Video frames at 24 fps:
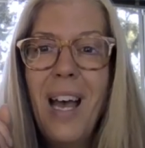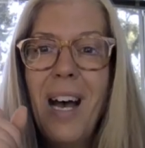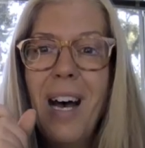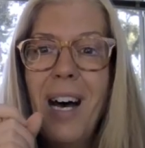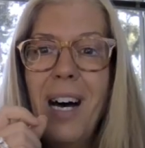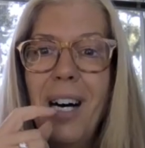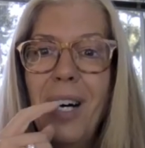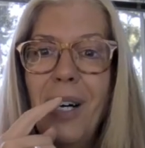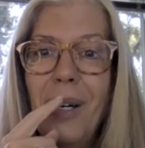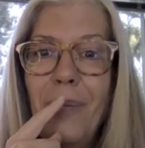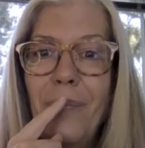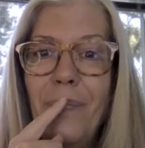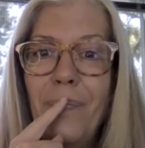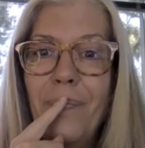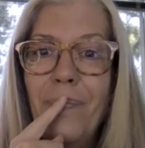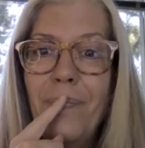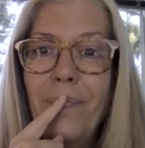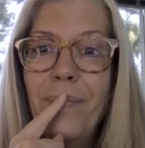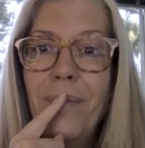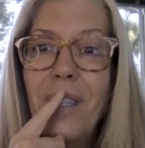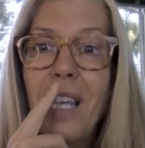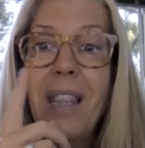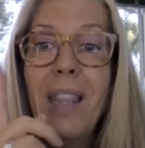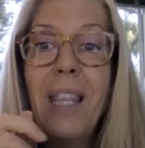
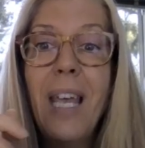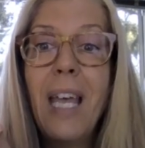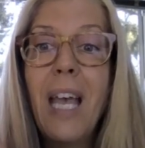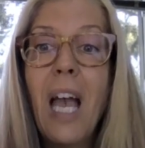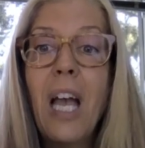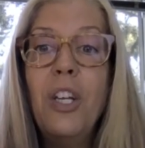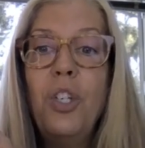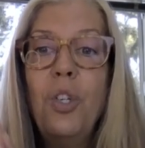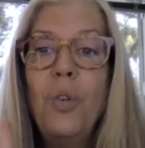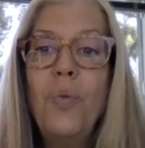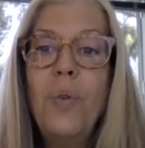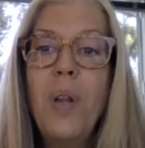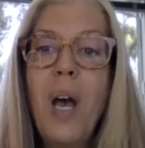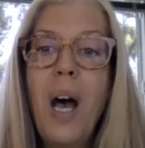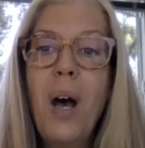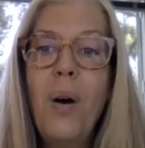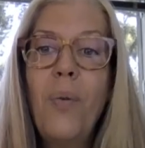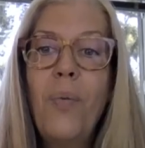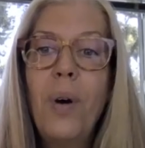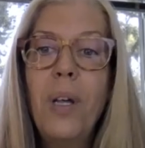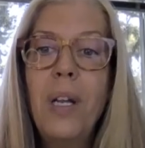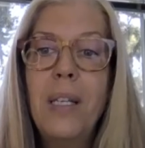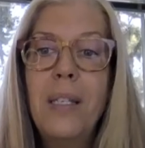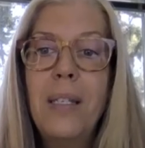The thing I do
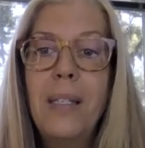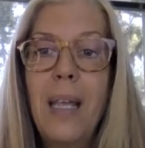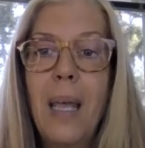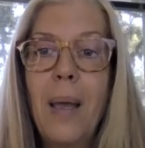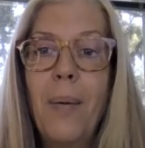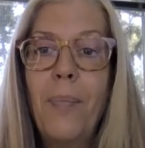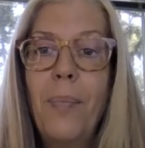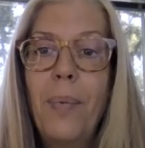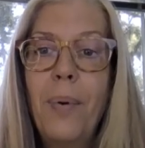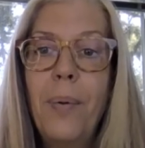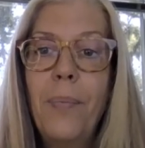not want to skip